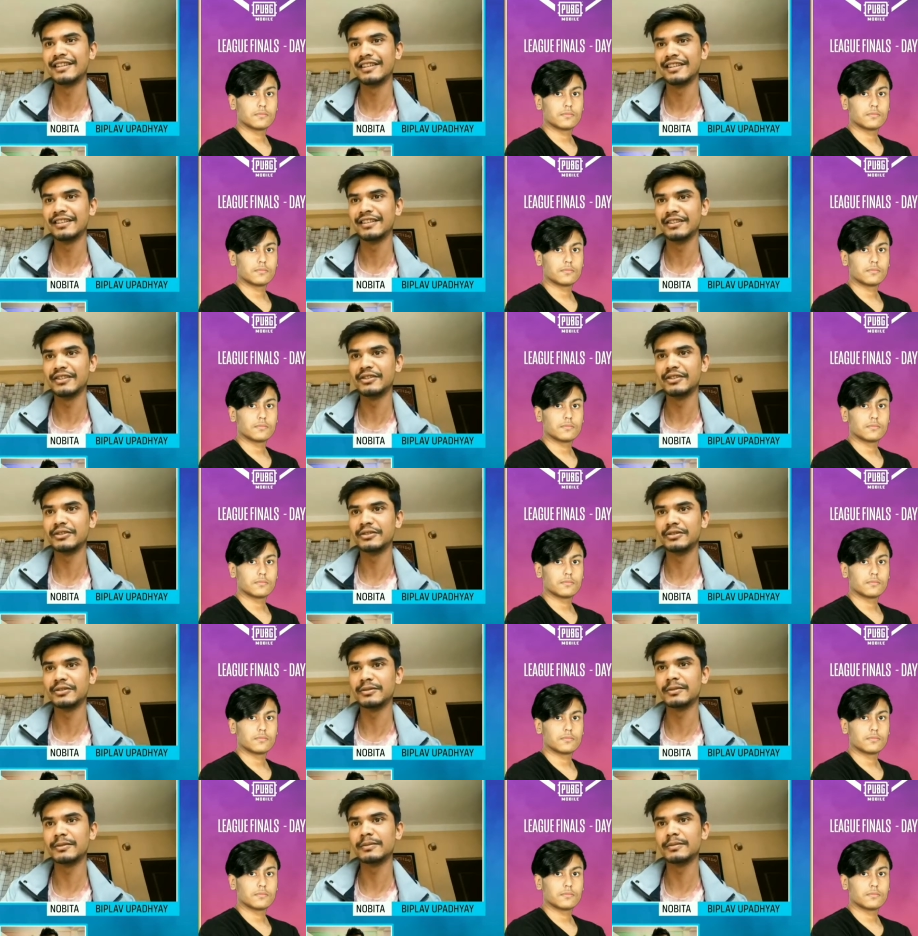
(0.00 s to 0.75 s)
Speaker 1: you
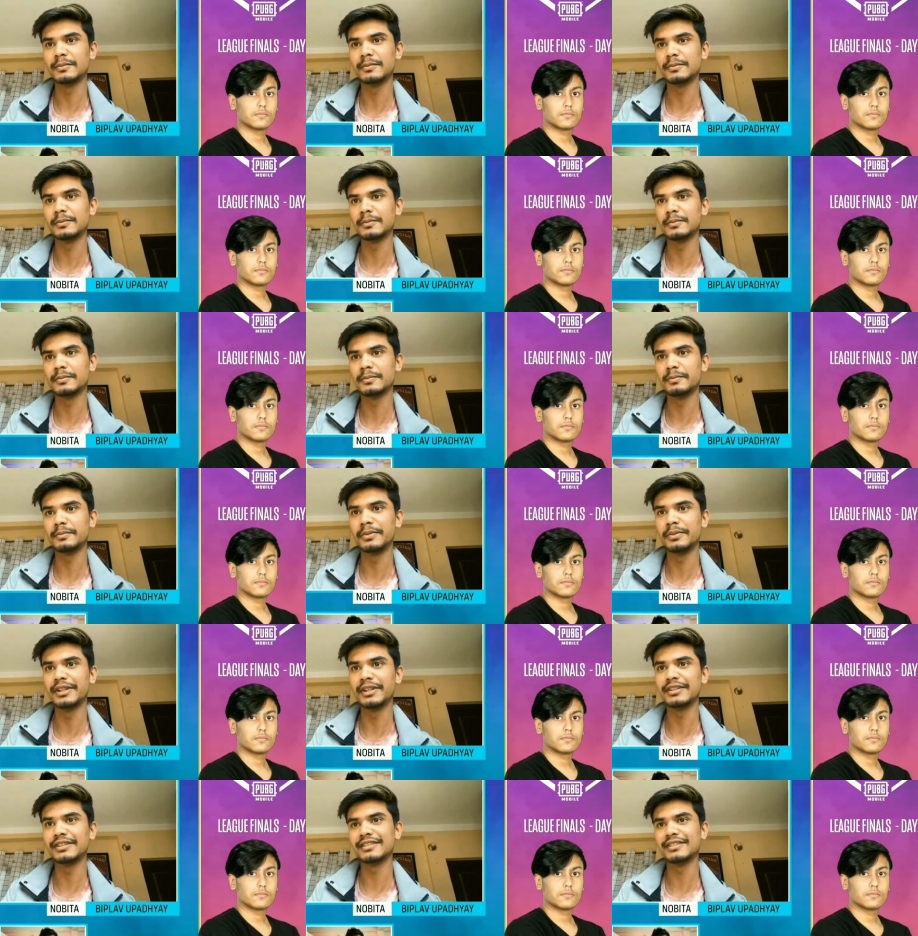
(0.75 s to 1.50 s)
know,
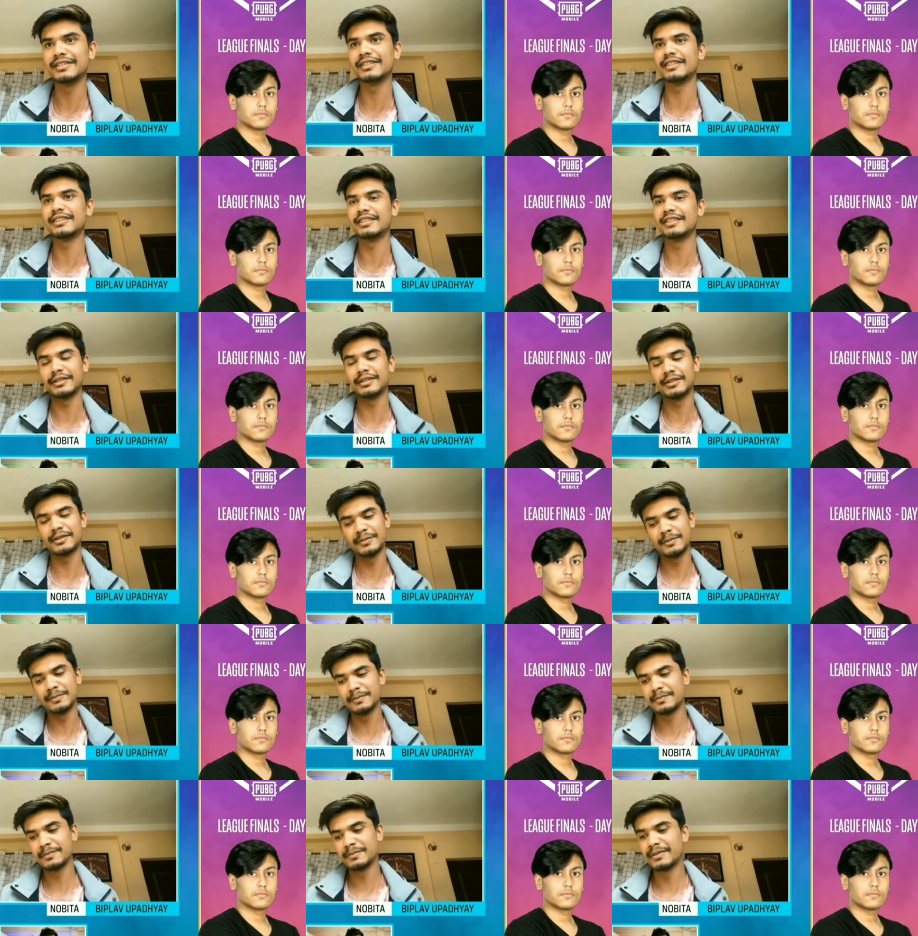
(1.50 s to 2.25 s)
because the
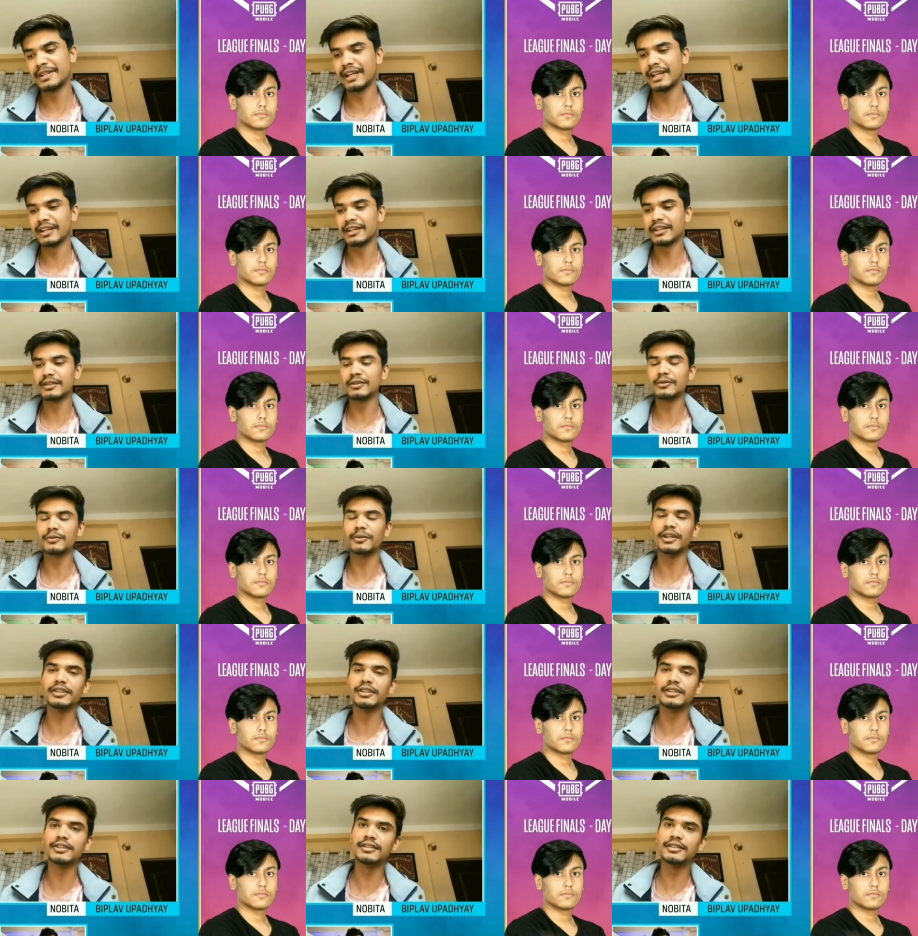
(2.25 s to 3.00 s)
like
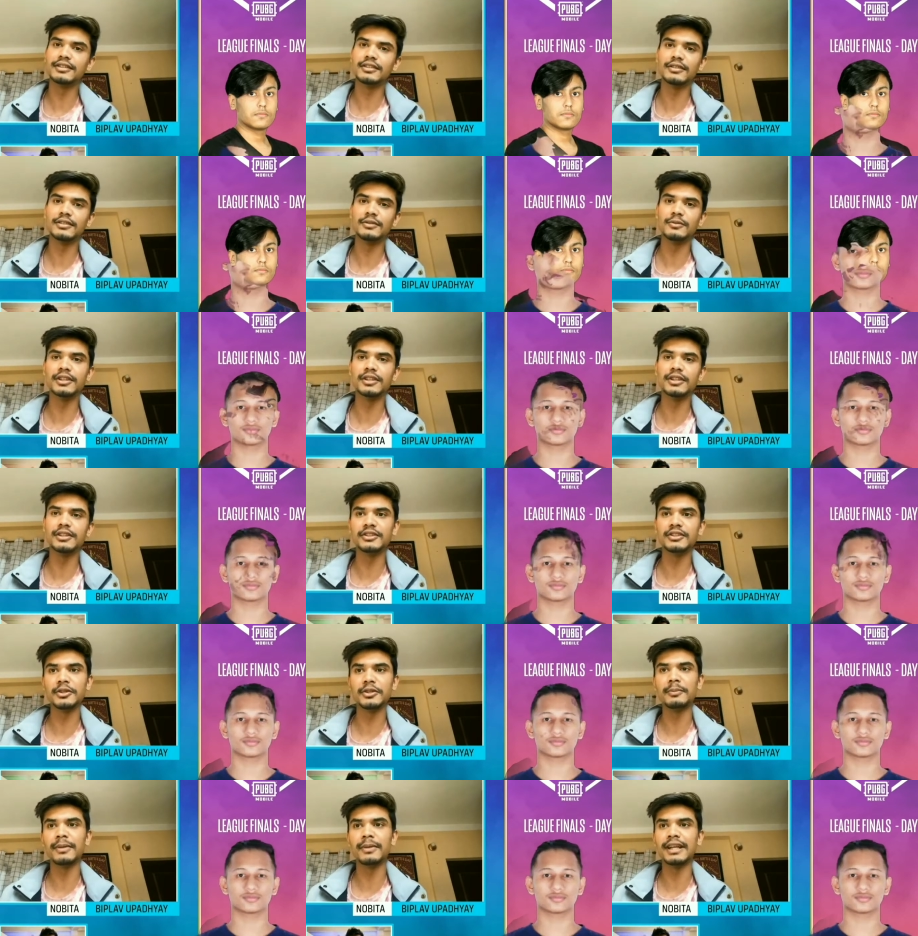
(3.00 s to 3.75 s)
what is
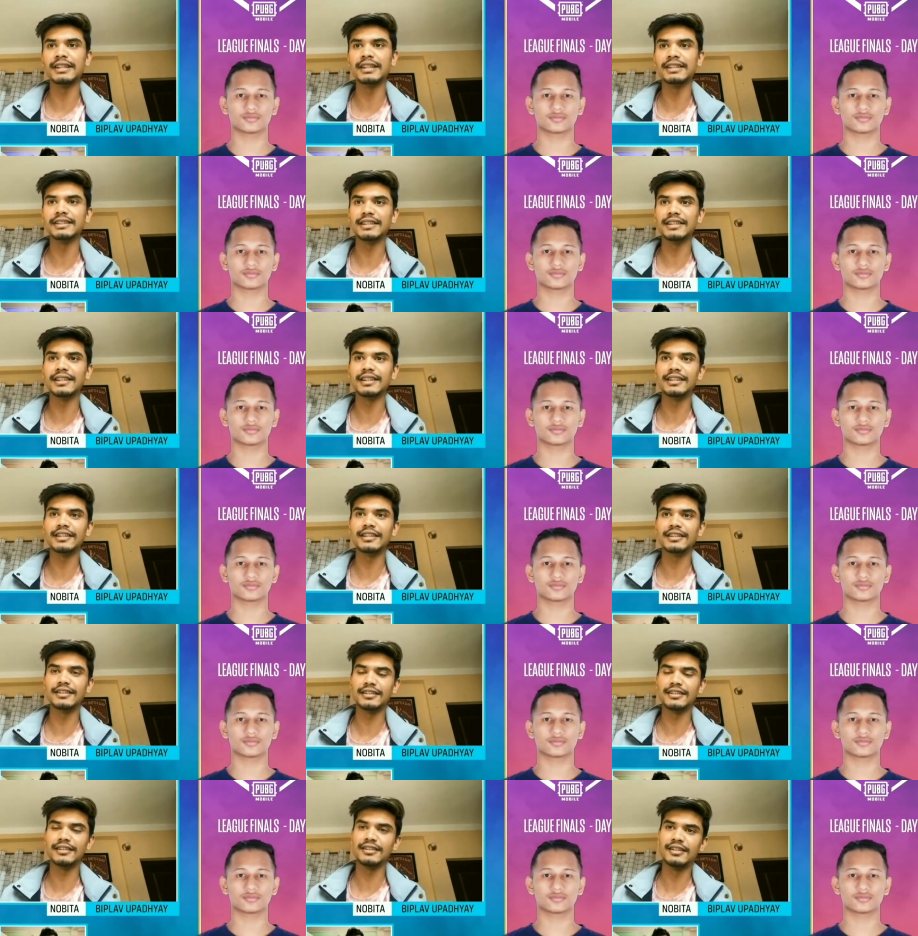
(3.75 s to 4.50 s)
your mindset
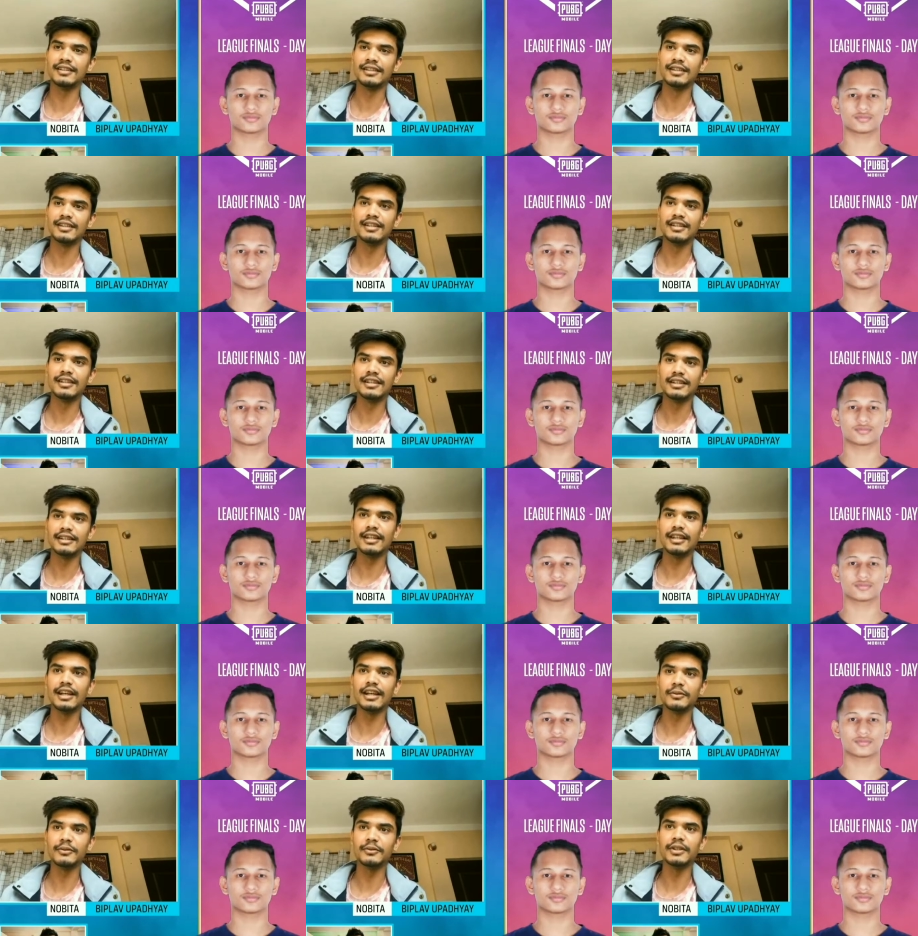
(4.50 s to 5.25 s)

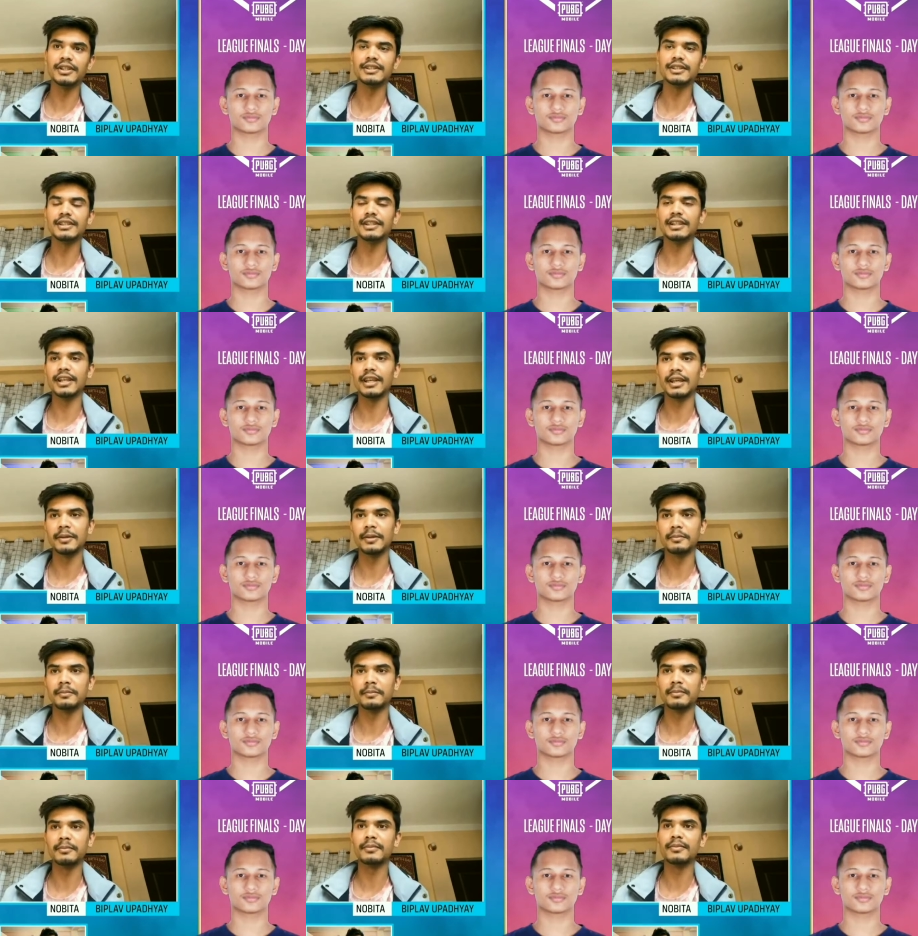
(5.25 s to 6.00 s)
that wins the
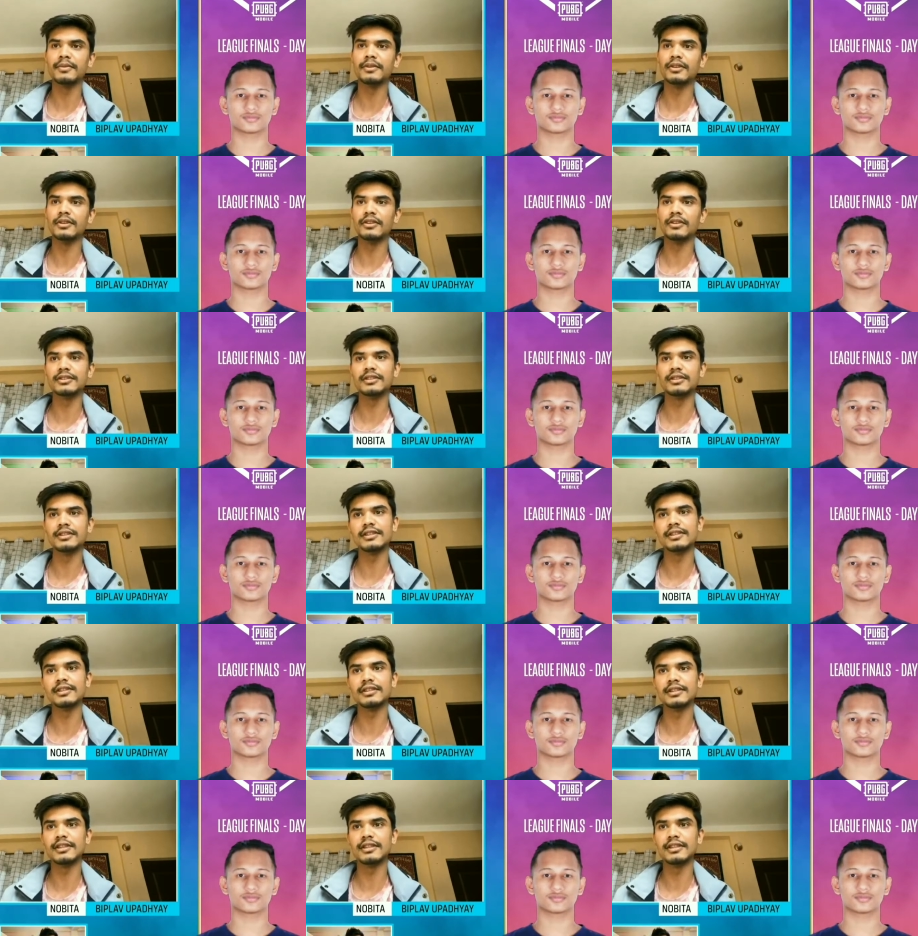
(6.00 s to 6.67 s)
game, not just